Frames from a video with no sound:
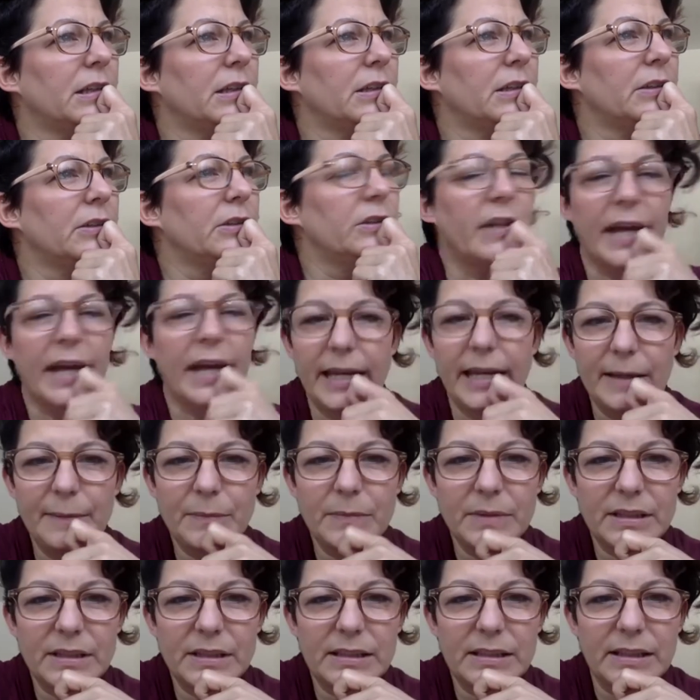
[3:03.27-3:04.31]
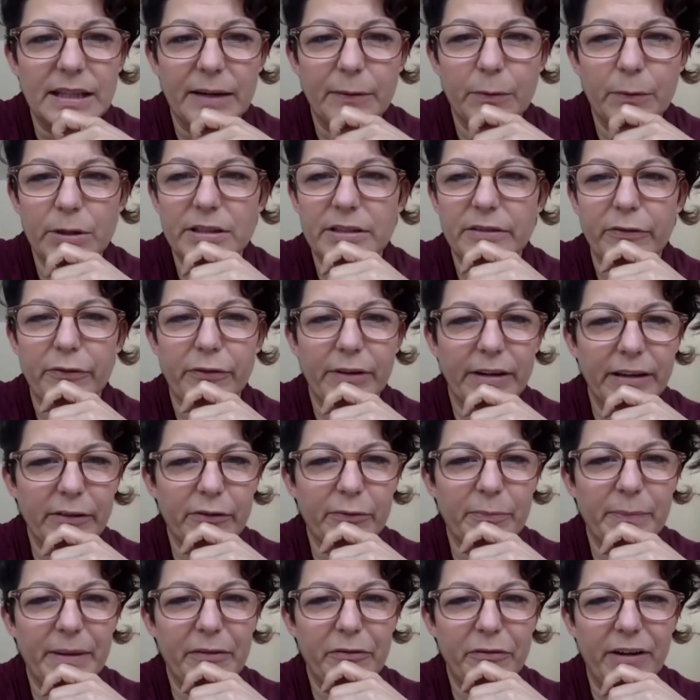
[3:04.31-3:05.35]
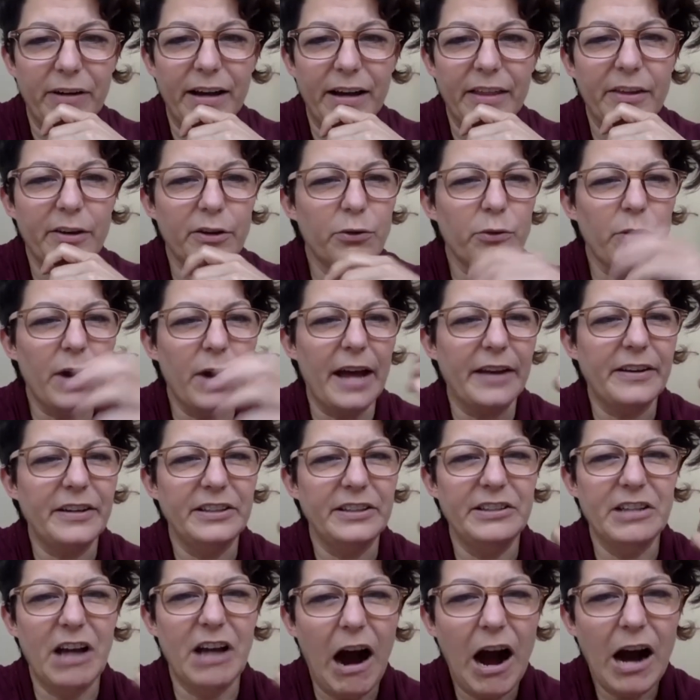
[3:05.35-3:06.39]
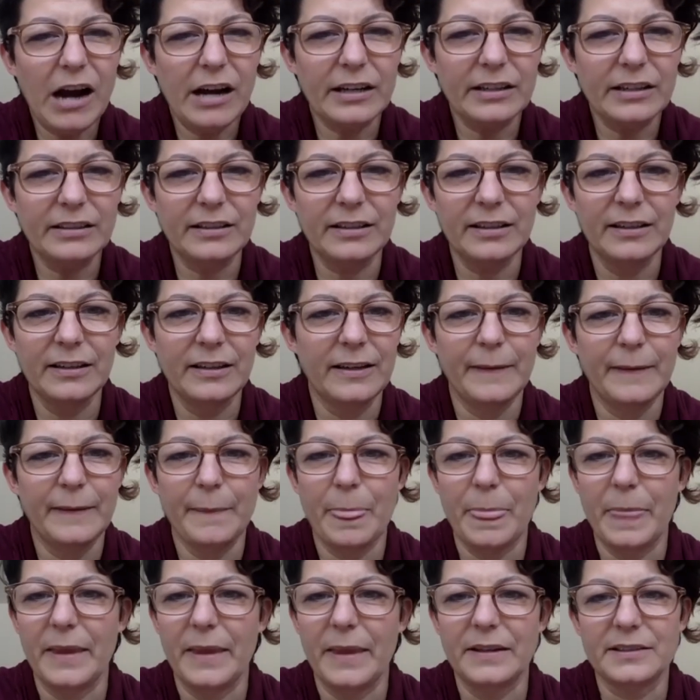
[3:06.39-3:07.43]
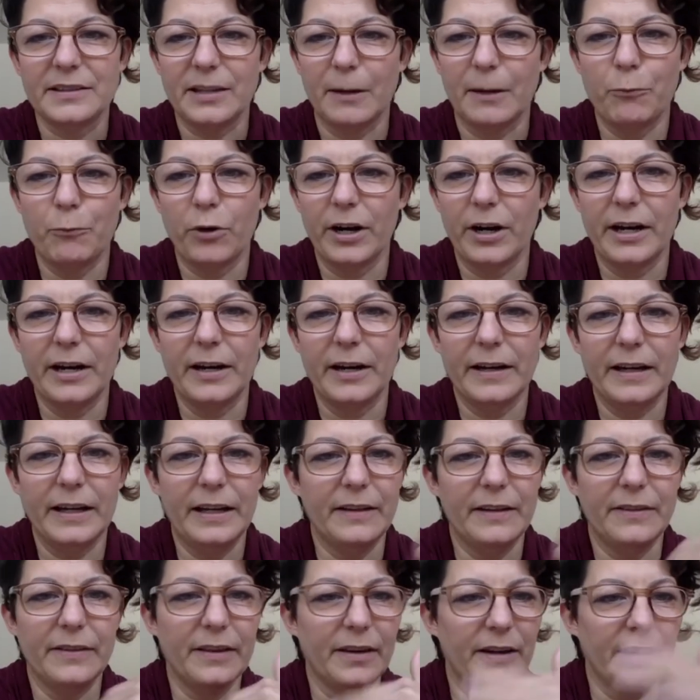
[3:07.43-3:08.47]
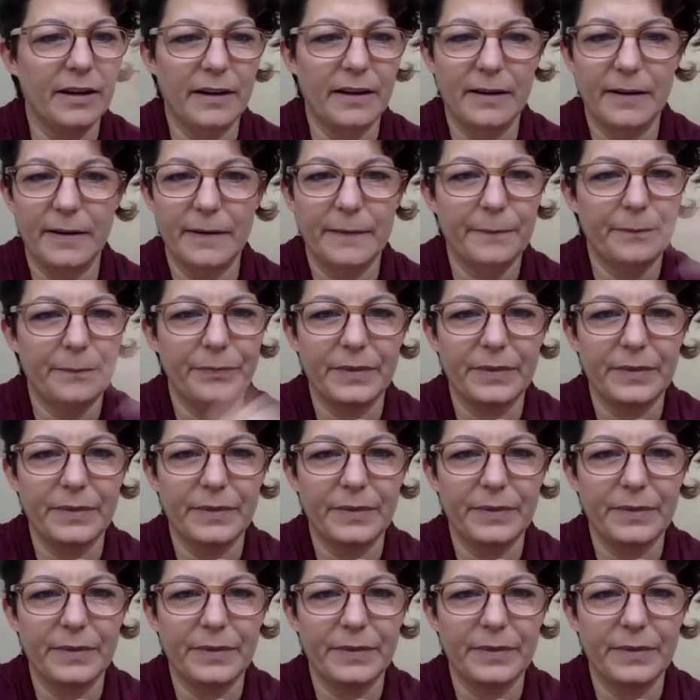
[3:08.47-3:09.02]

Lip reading: James, that was a friend of my father who had a yacht somewhere in the